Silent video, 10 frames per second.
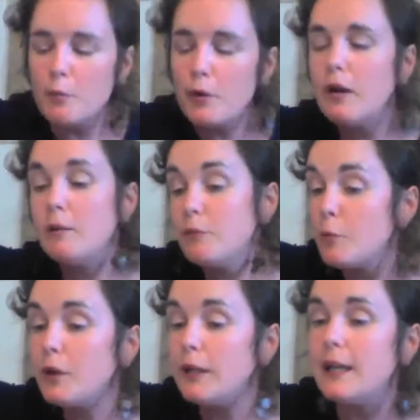But the
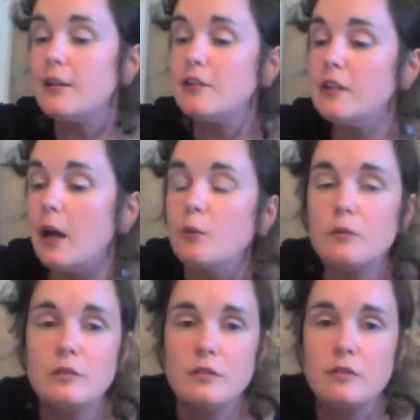point is, you know,
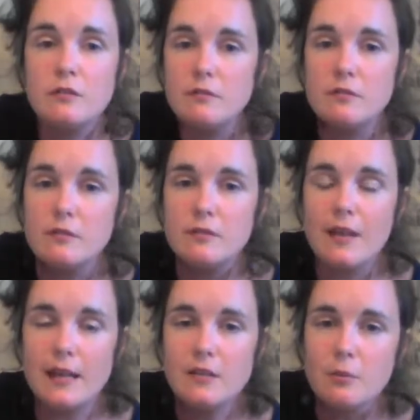just
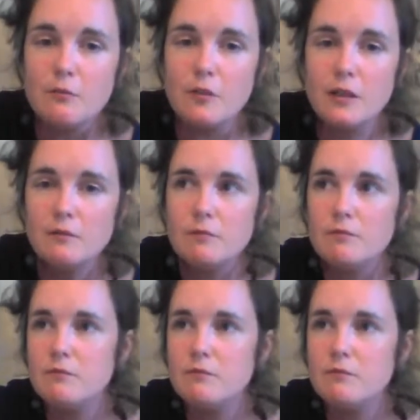take something,